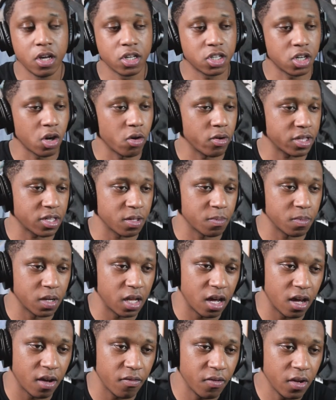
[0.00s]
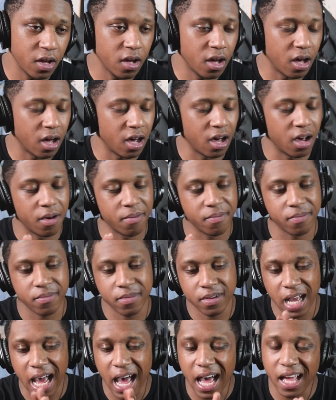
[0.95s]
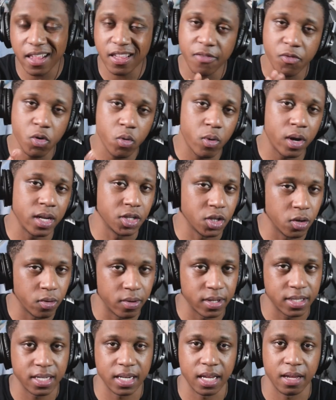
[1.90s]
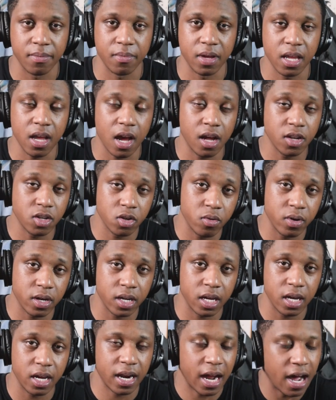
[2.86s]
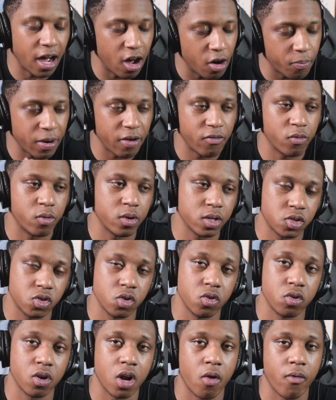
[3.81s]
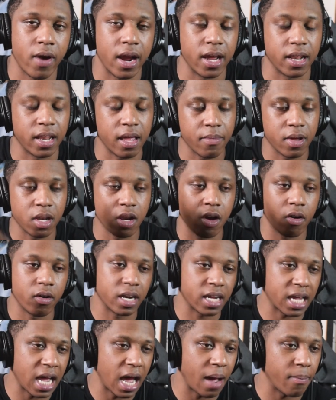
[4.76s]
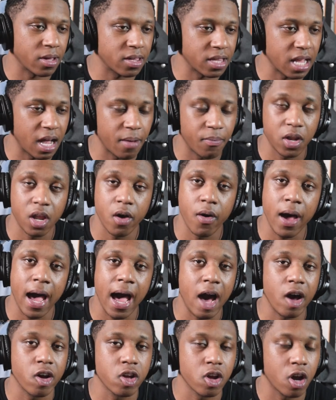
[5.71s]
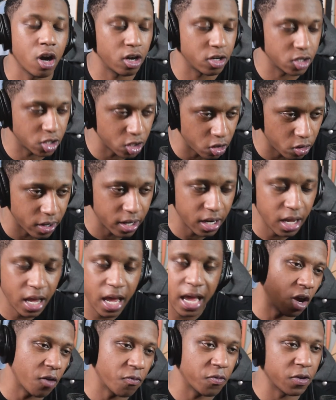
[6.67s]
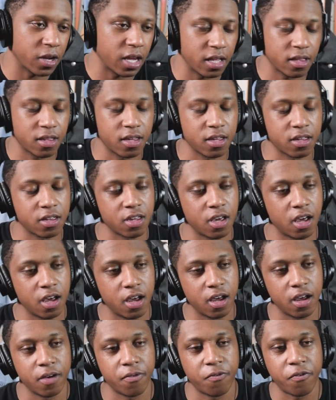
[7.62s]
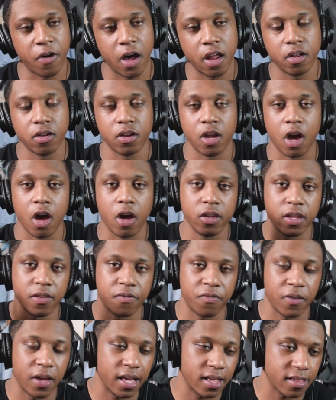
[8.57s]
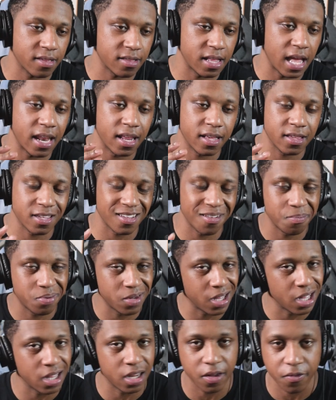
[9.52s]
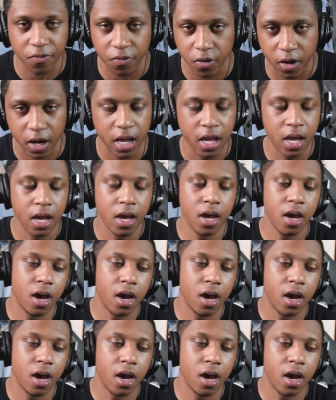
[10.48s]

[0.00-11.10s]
Show us some love. Um, how's everyone doing today, man? Y'all doing good? I hope everyone's doing all right. Let me know in the comments down below how y'all are doing. Don't forget to uh, follow the OnlyFans. That is completely free.